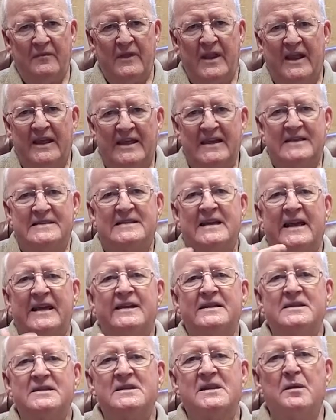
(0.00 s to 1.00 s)
he
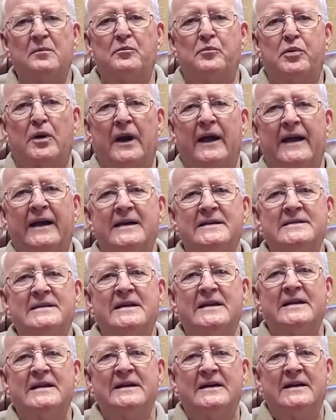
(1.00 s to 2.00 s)
takes the bread,
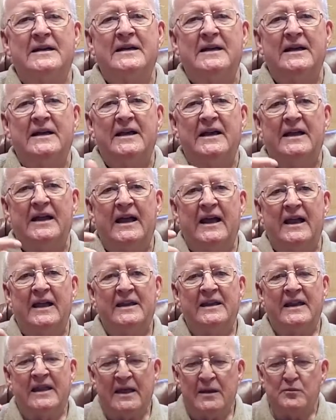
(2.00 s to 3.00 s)

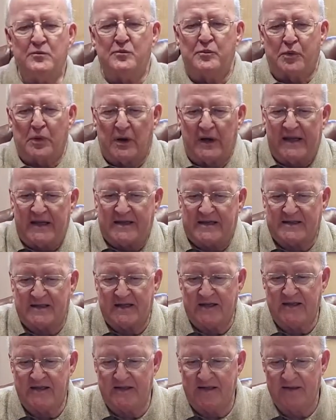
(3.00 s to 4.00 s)
and he breaks
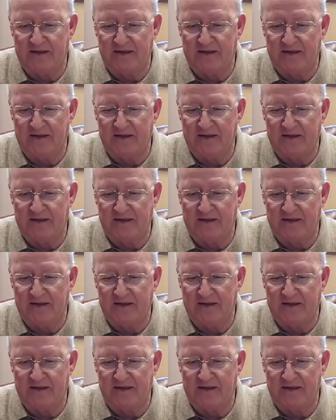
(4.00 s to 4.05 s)
it.